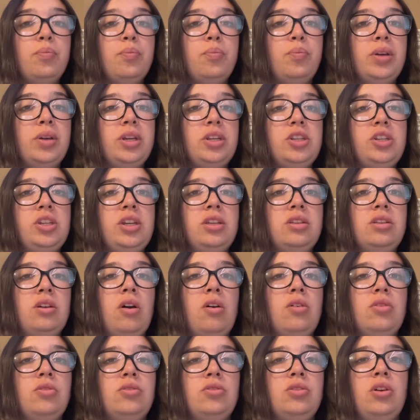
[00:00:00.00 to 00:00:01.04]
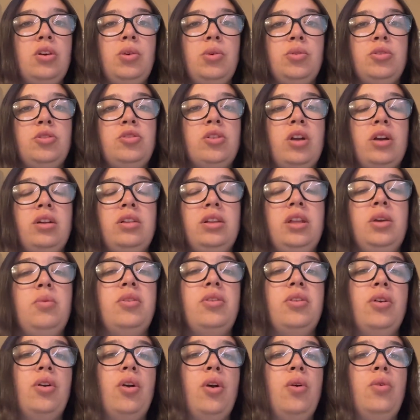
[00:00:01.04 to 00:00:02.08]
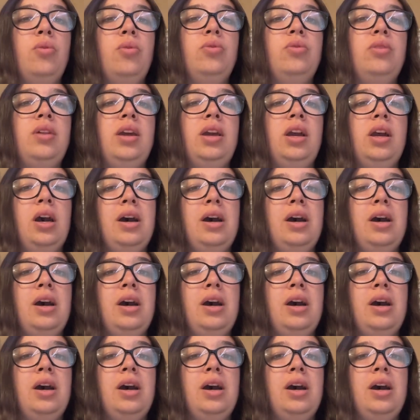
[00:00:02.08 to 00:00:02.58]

but she is also struggling with her own thing.